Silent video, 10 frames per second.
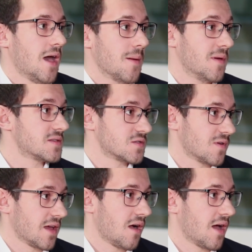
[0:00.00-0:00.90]
And this is
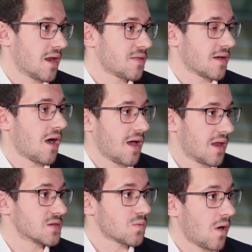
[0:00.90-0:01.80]
really high, and I think
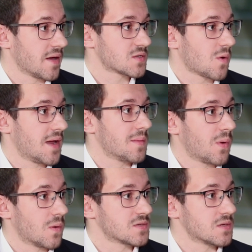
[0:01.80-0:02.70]
highlights why it's quite an
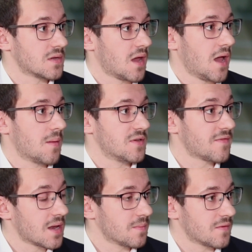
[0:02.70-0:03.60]
important
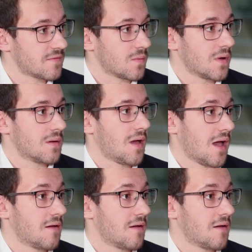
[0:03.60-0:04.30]
development for the world,